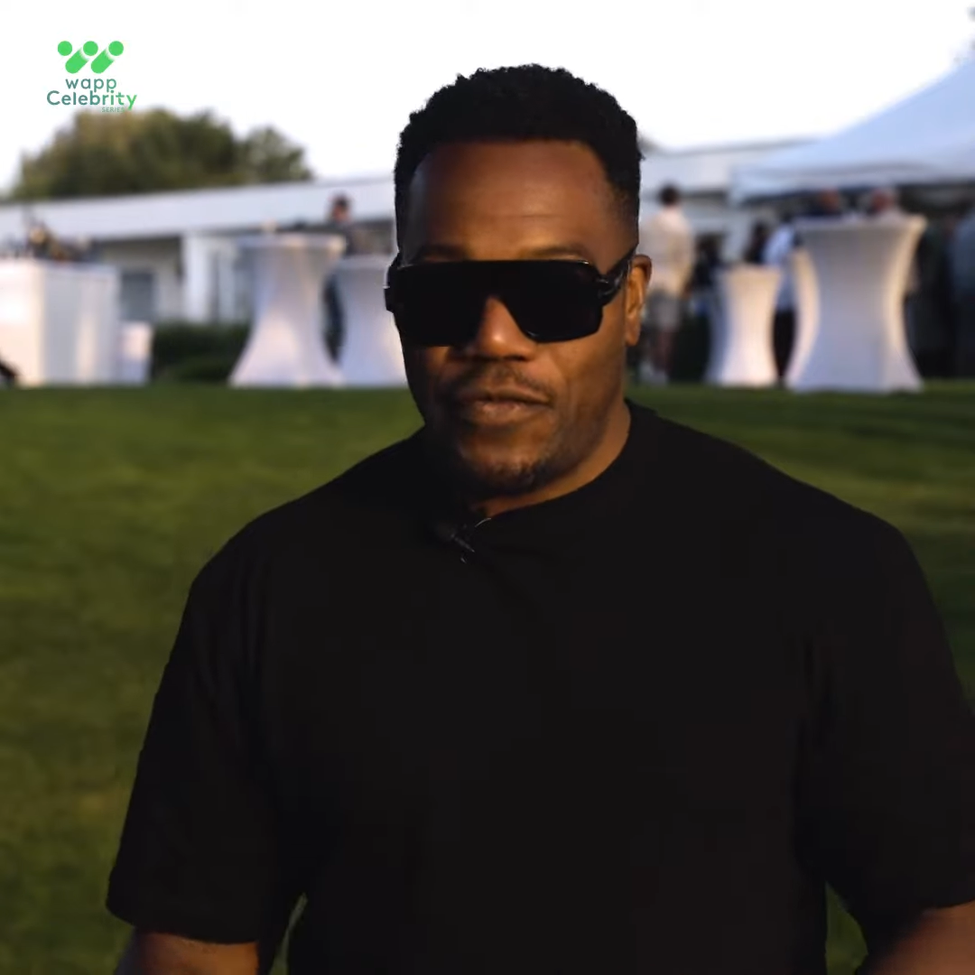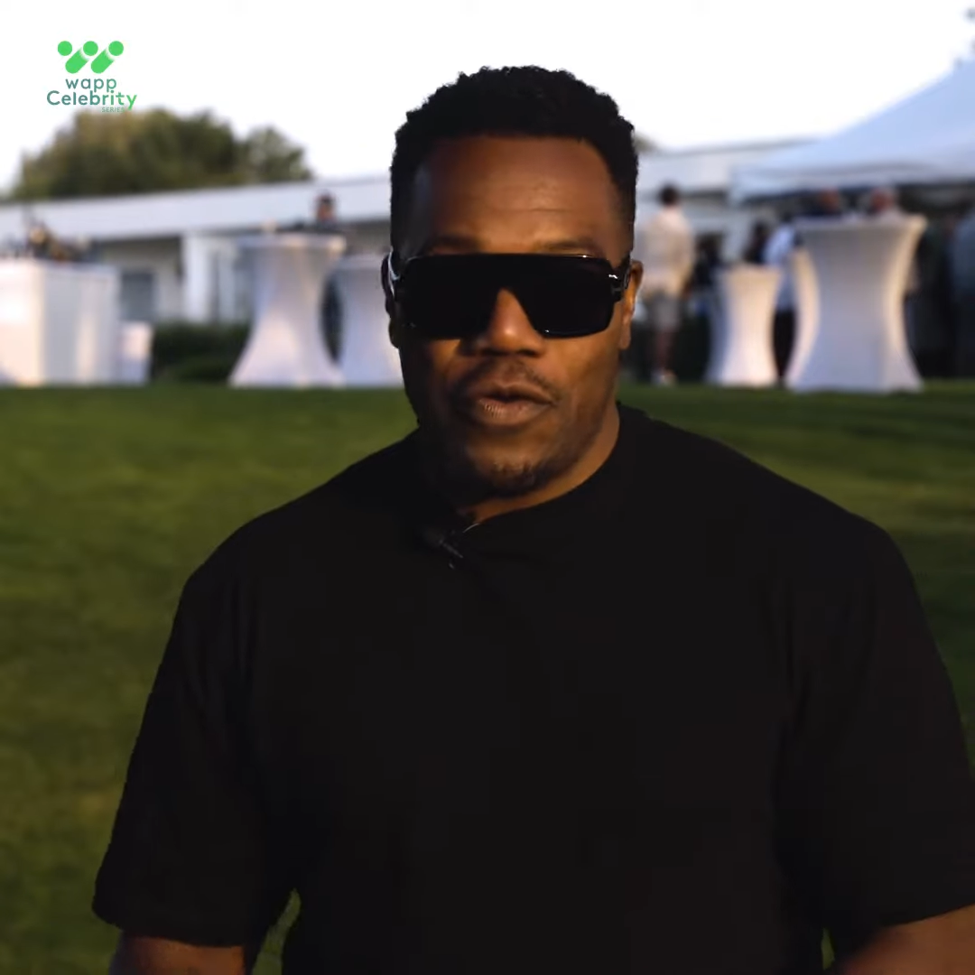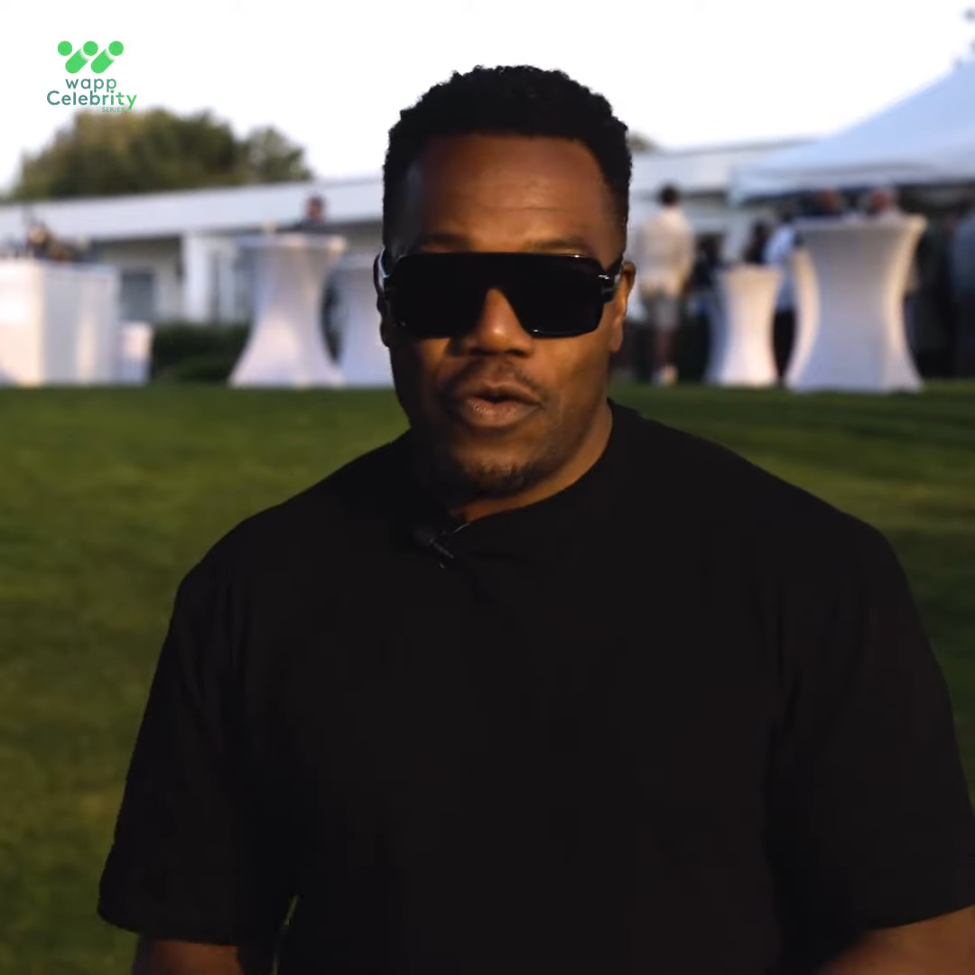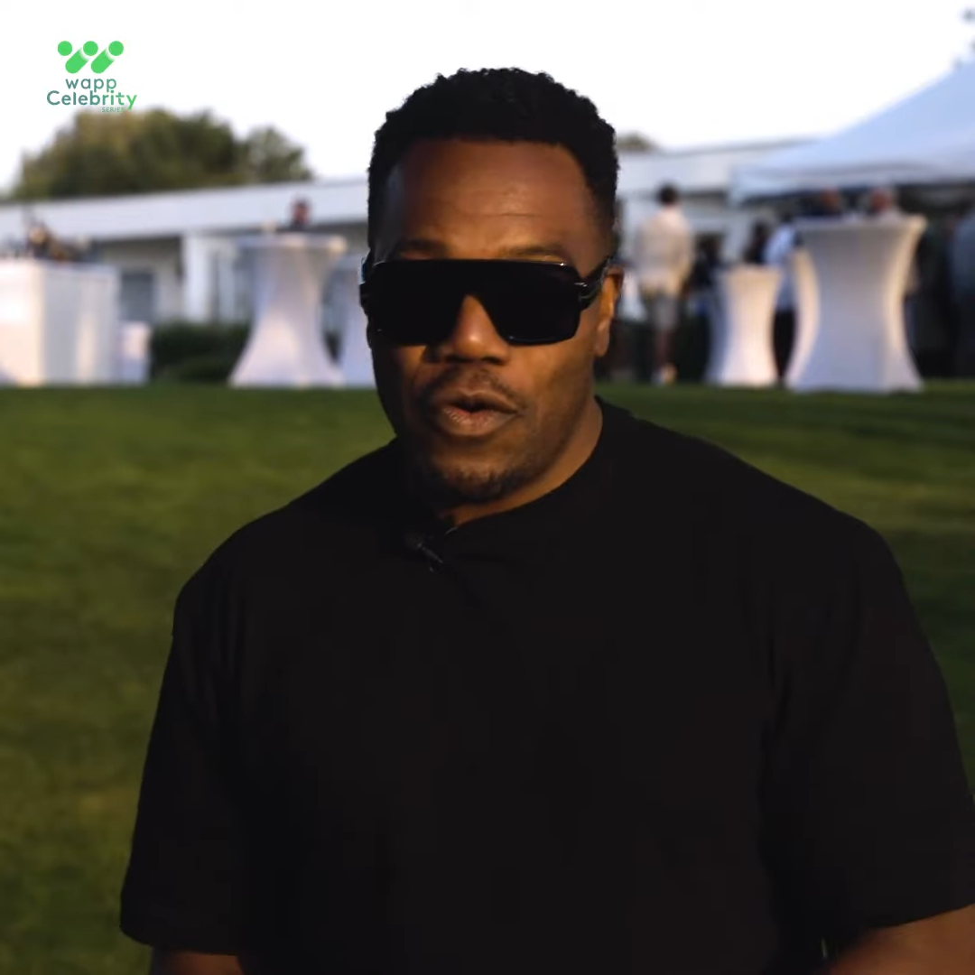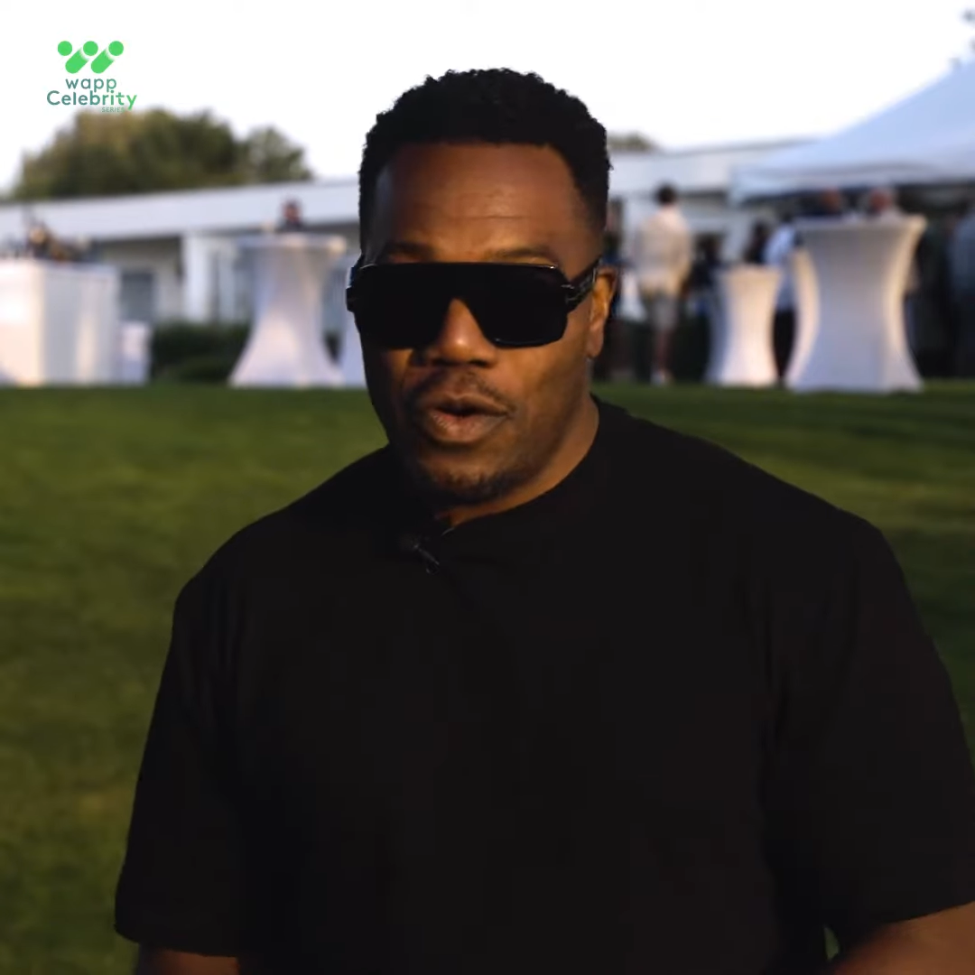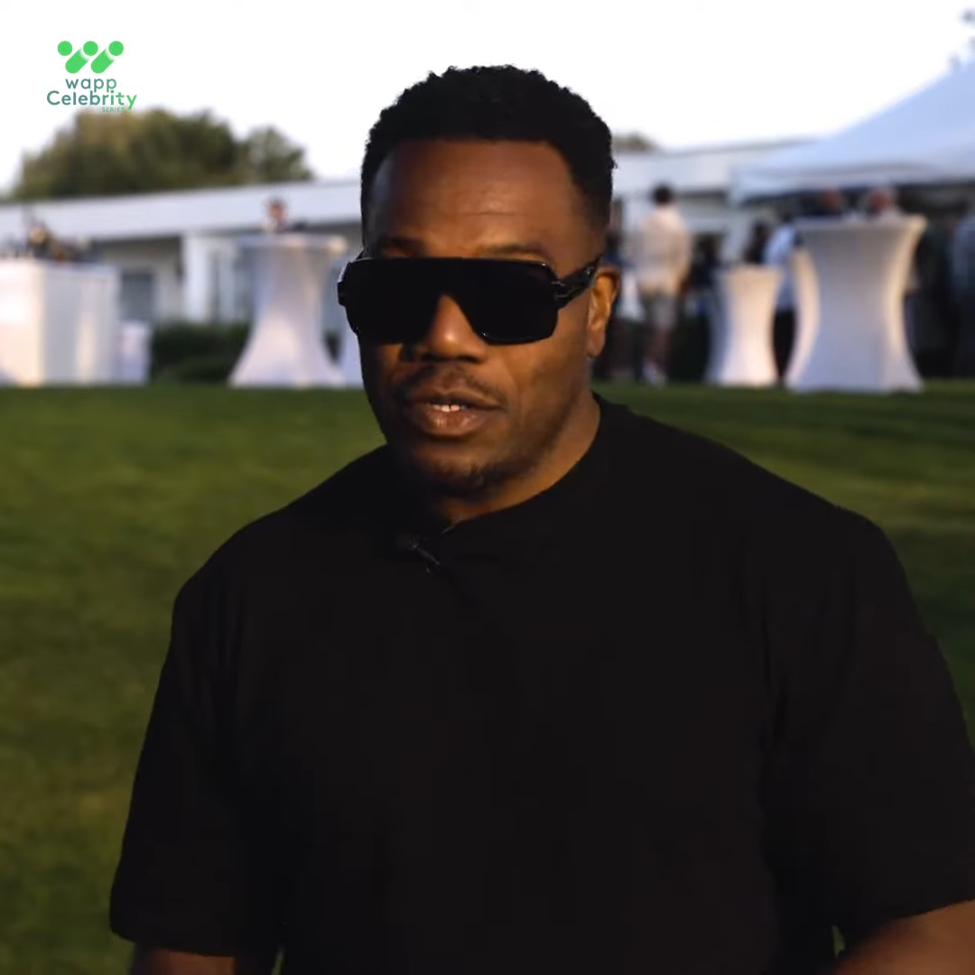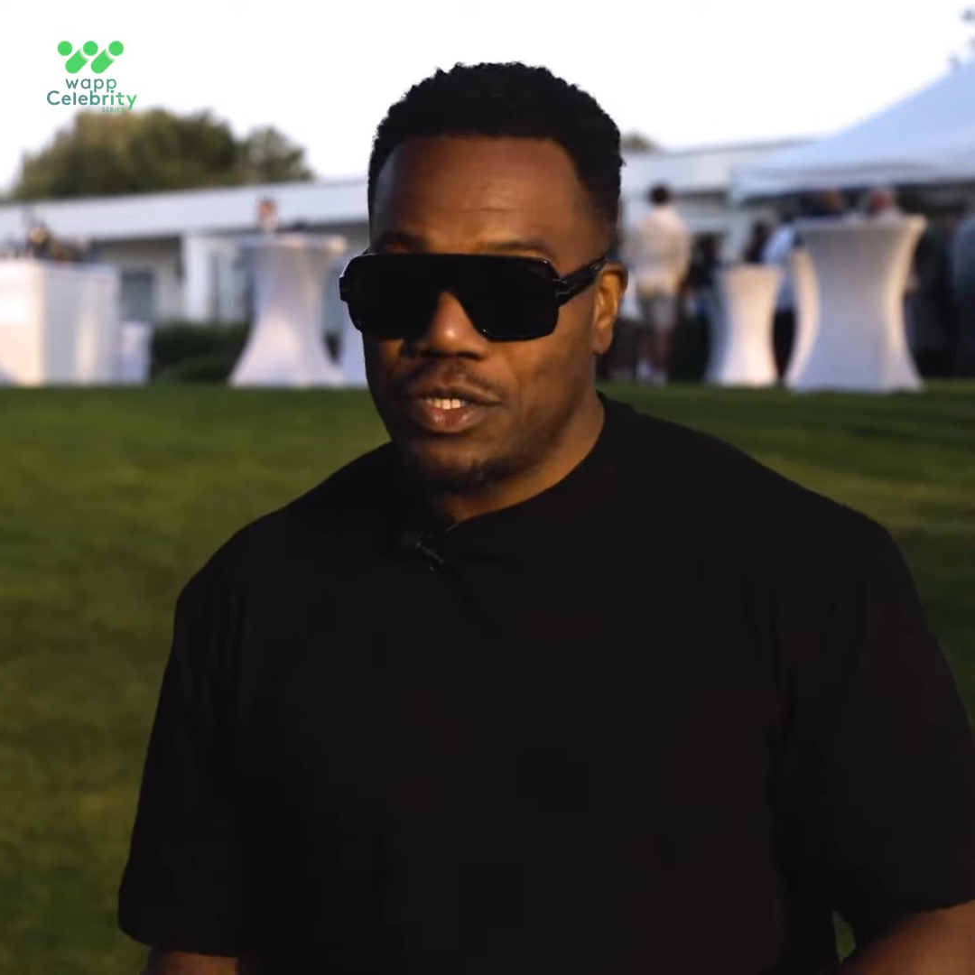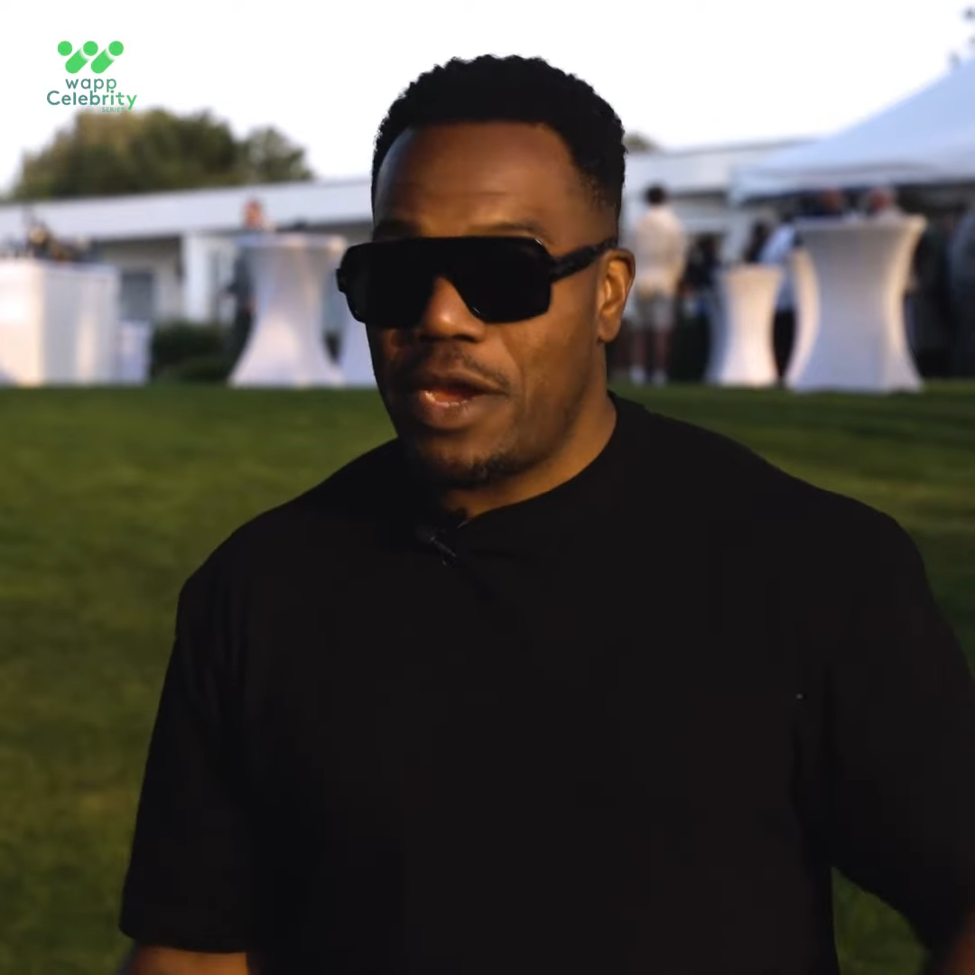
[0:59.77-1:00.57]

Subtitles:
for